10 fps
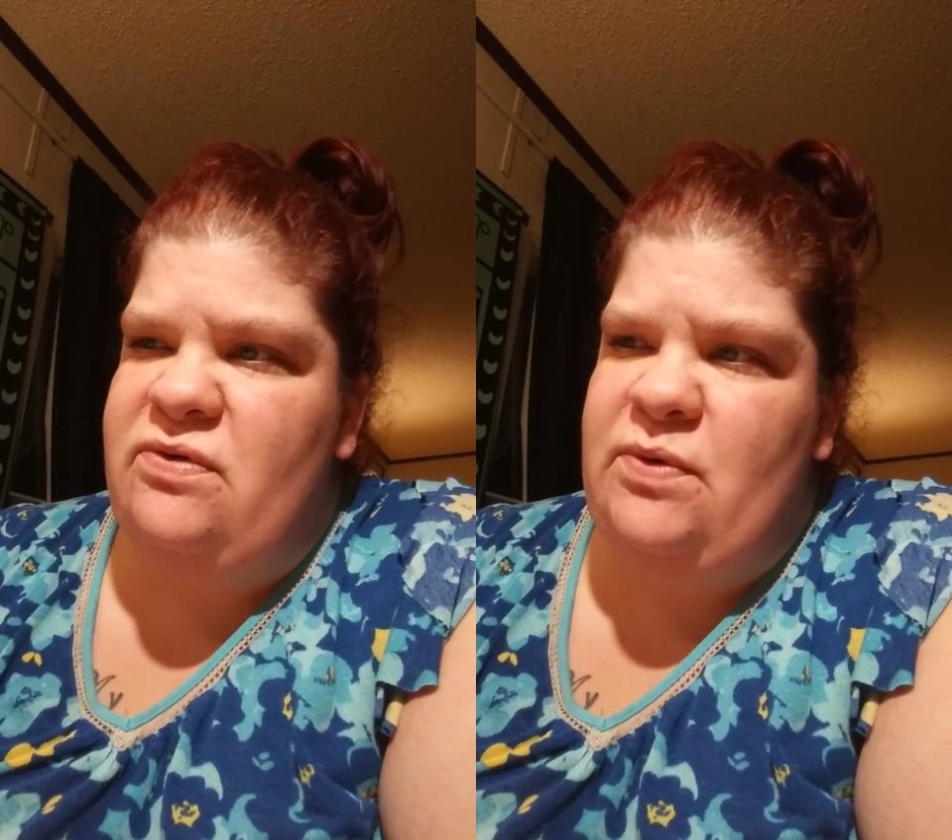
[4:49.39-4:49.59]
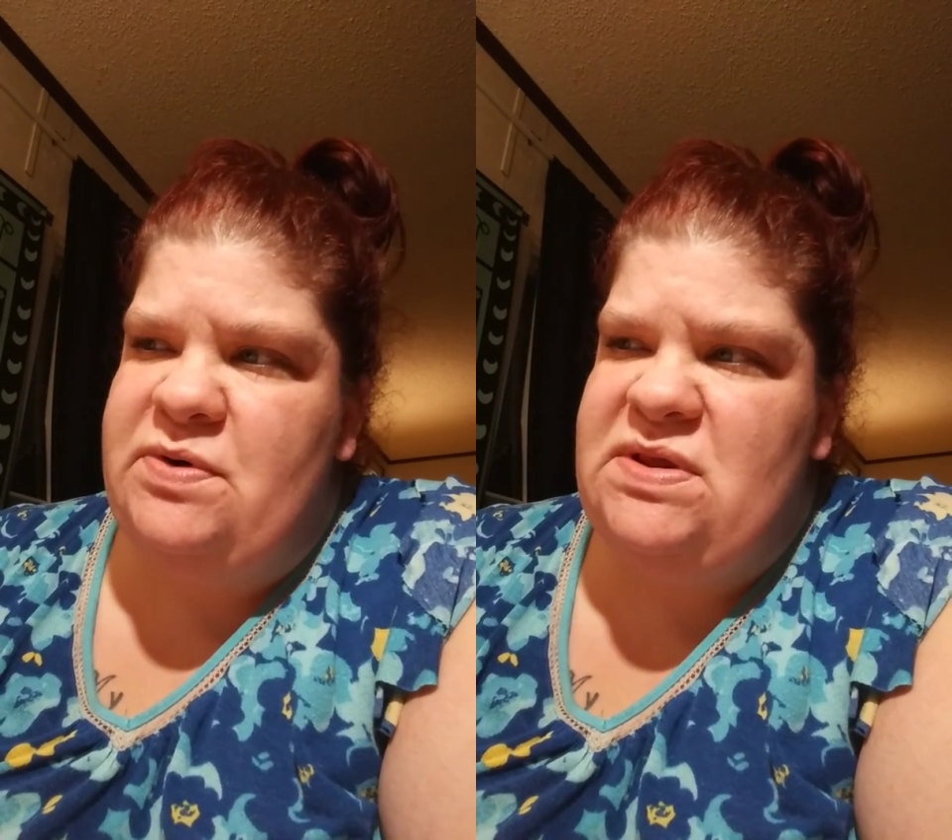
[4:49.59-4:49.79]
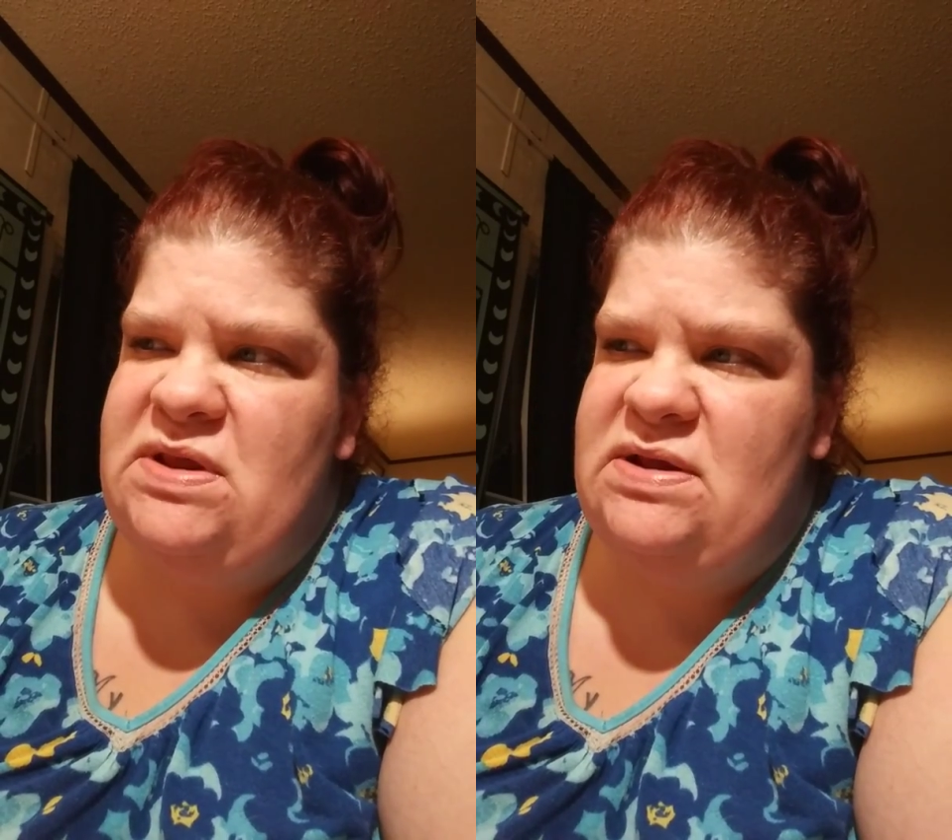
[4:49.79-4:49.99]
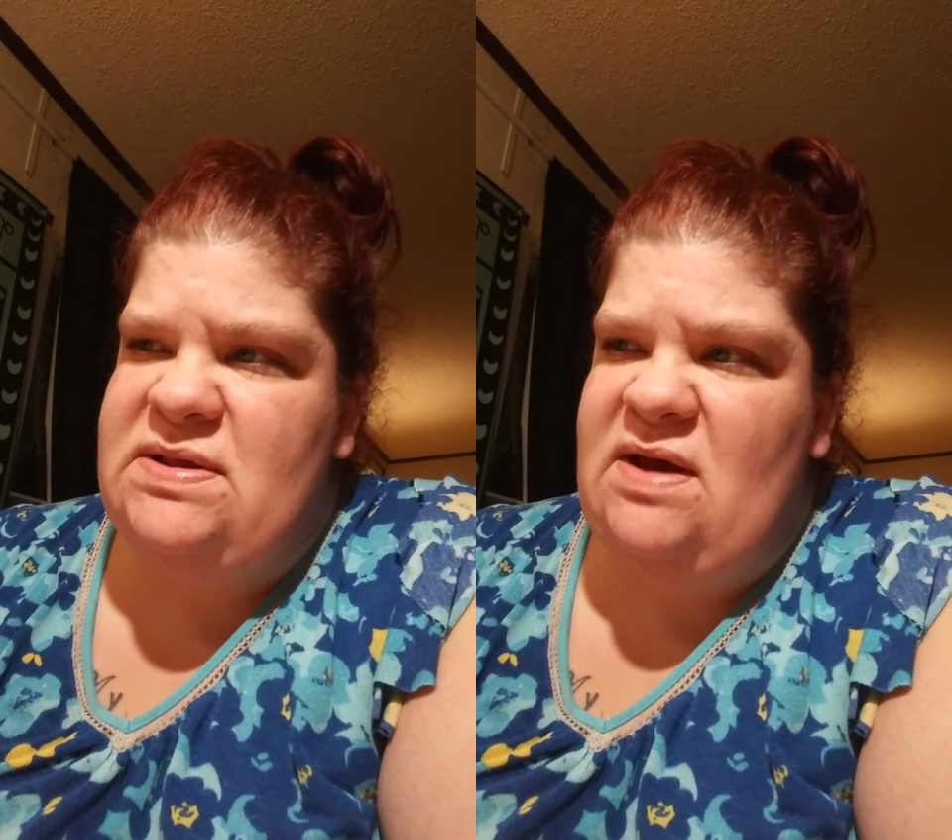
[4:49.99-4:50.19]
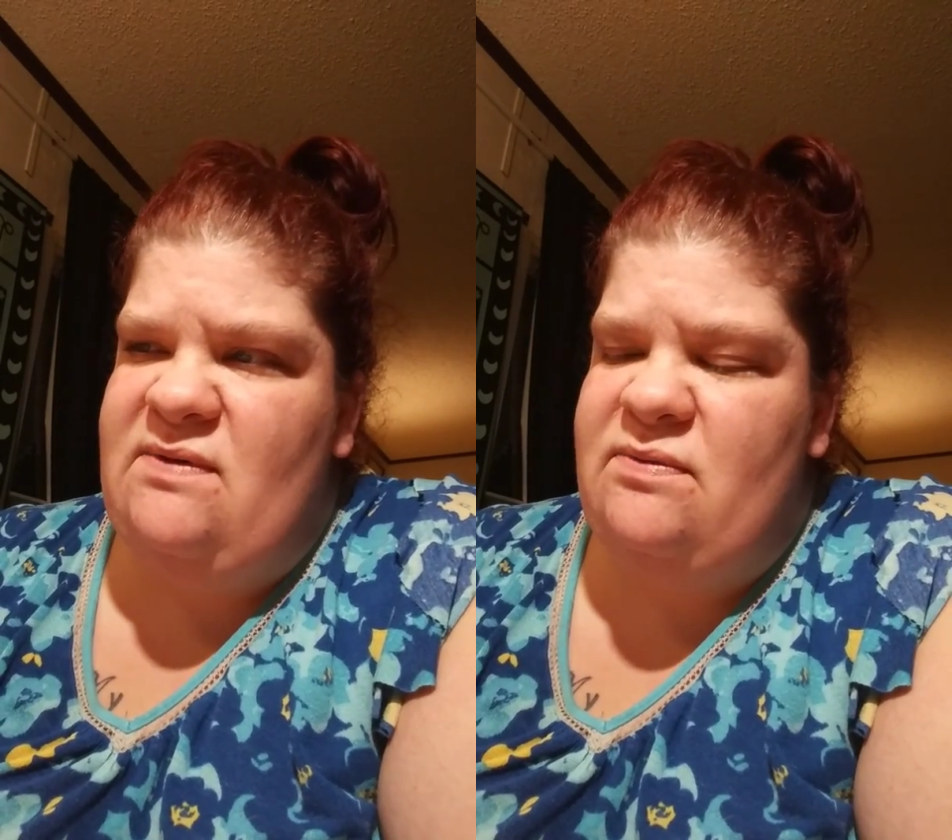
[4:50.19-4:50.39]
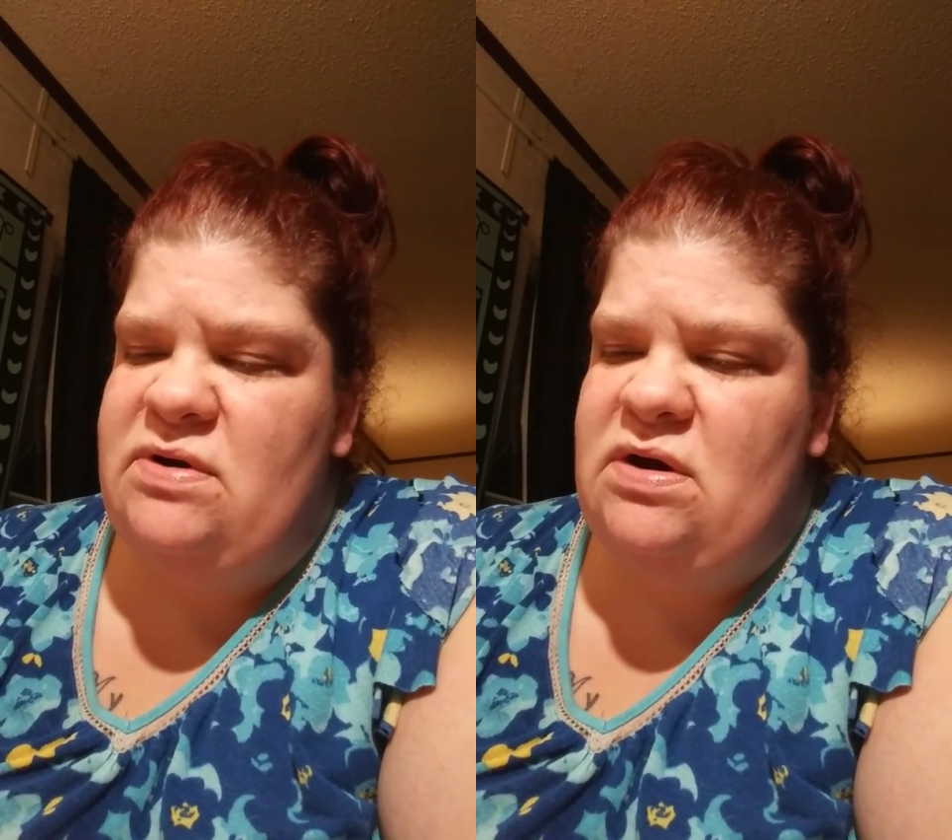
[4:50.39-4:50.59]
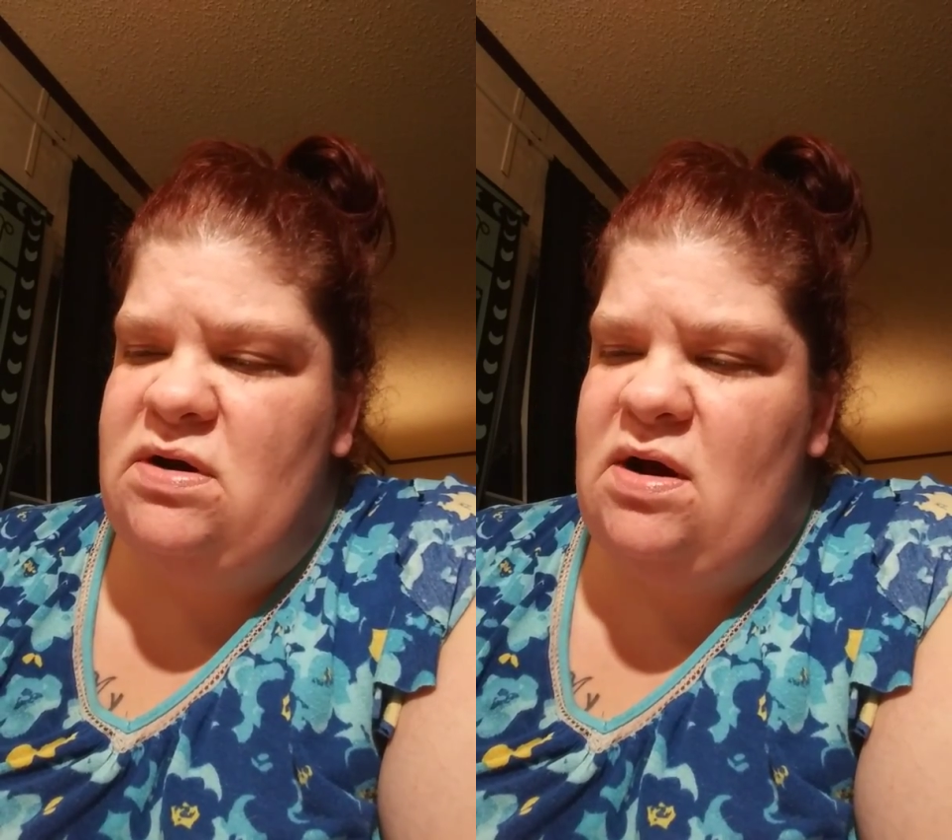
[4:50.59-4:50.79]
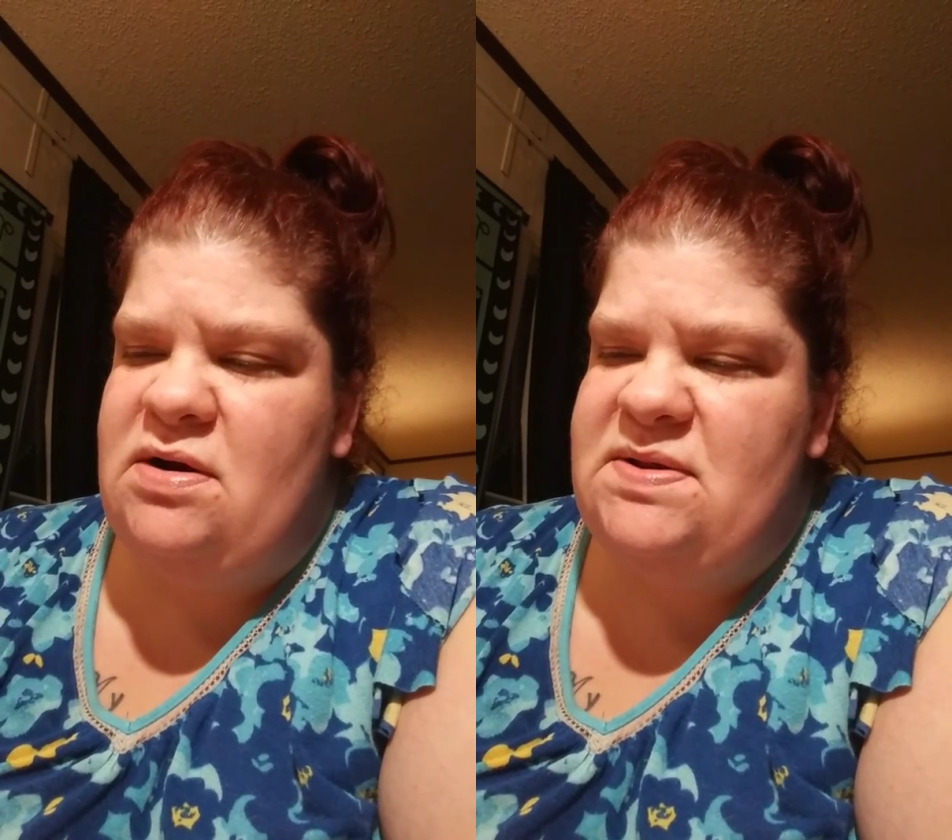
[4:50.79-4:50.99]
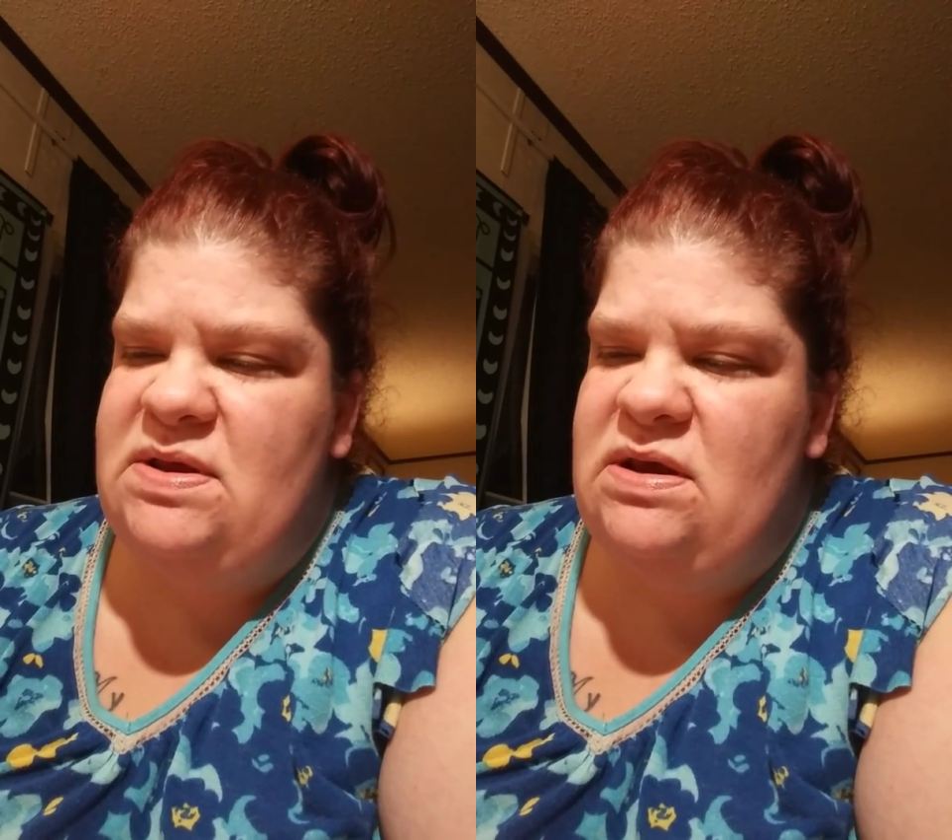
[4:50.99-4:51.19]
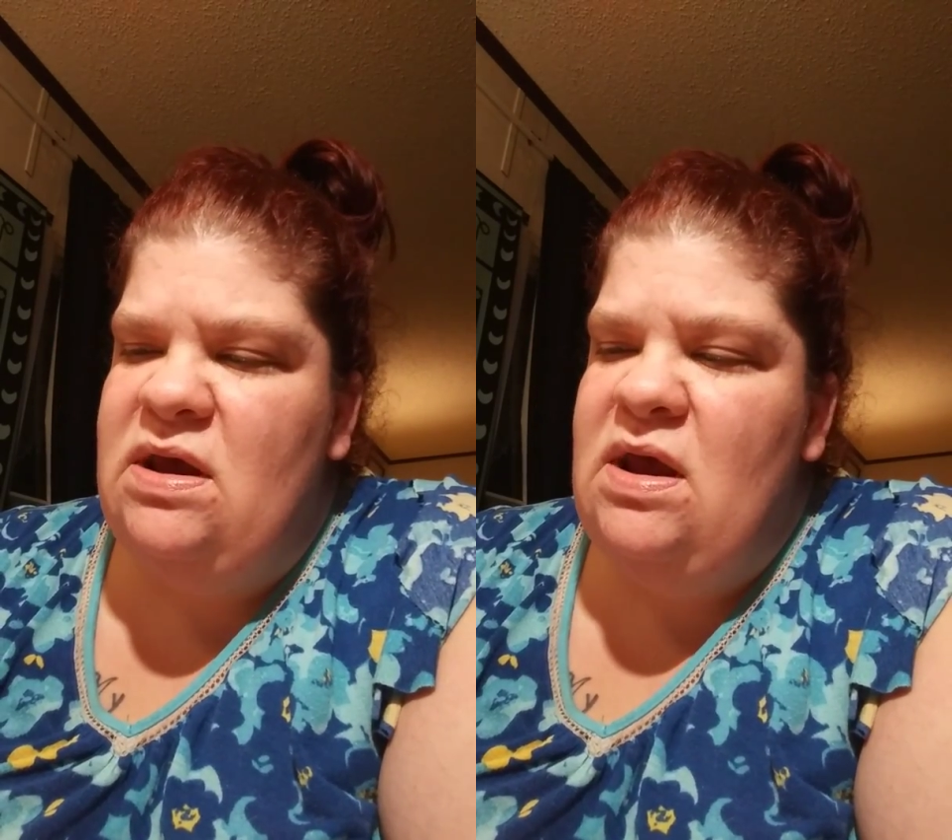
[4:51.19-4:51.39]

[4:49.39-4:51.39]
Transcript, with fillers: the worst things I've ever done, honestly.